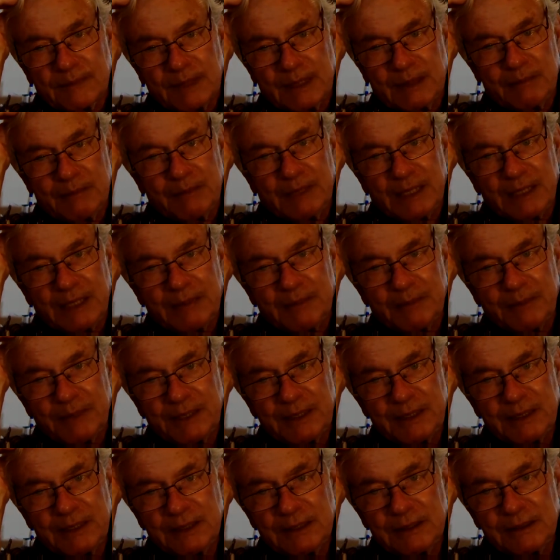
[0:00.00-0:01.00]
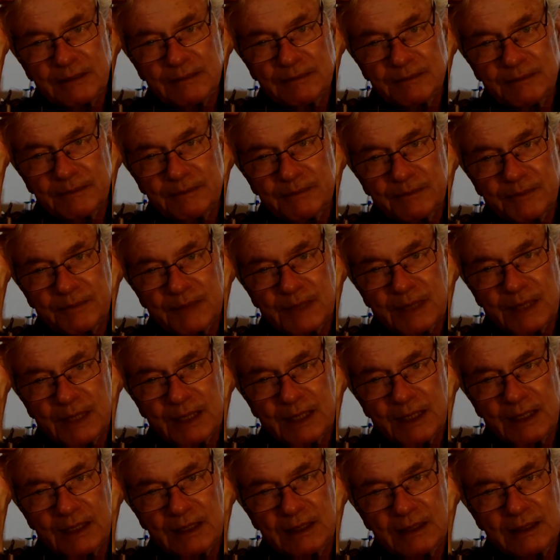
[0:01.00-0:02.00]
in my opinion.
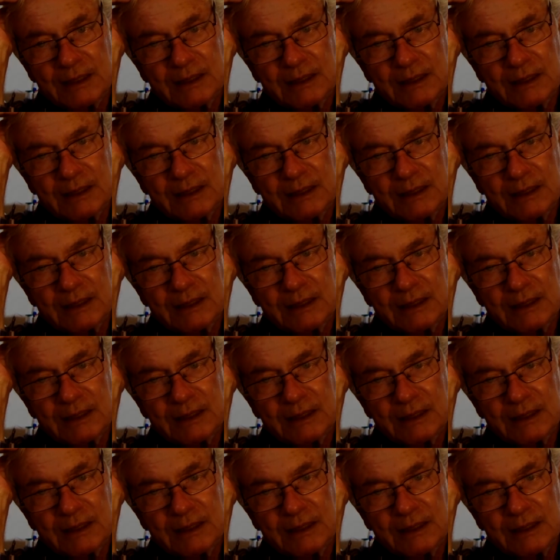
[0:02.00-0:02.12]
And